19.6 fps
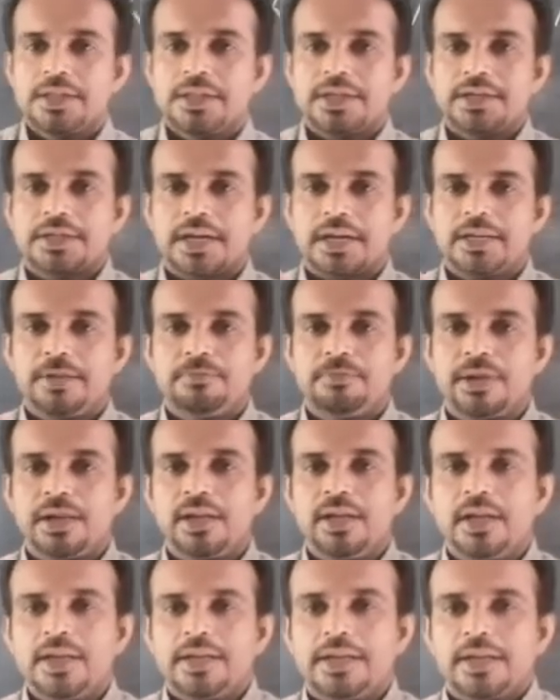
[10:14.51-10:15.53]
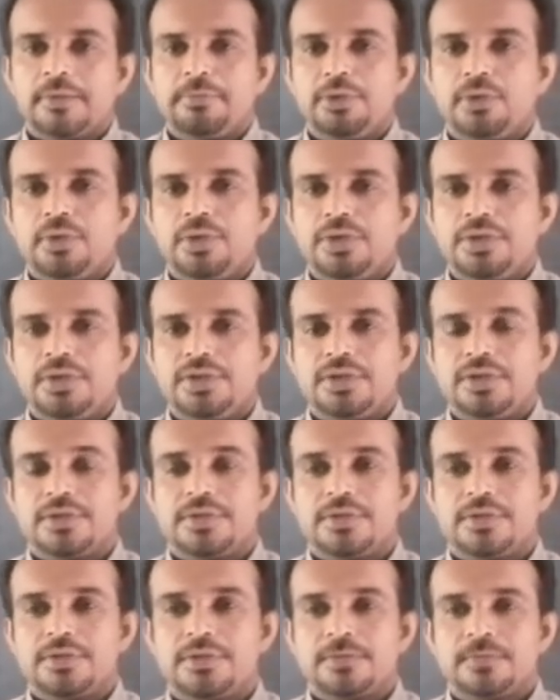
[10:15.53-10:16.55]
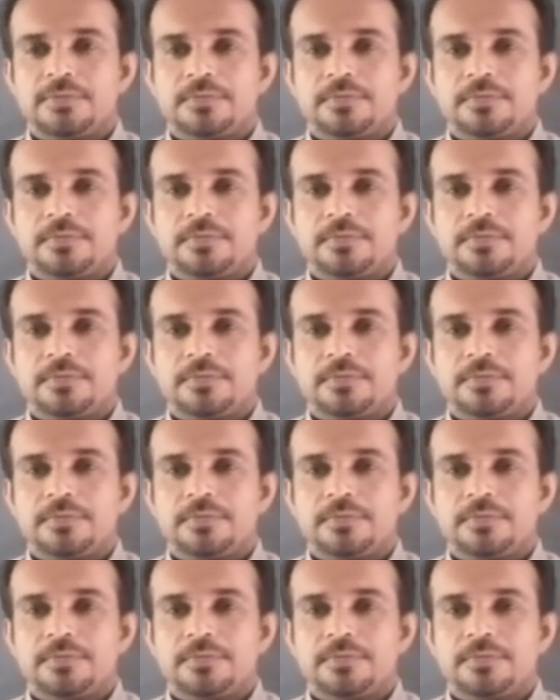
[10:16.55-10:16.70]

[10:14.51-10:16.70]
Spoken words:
the tribal communities.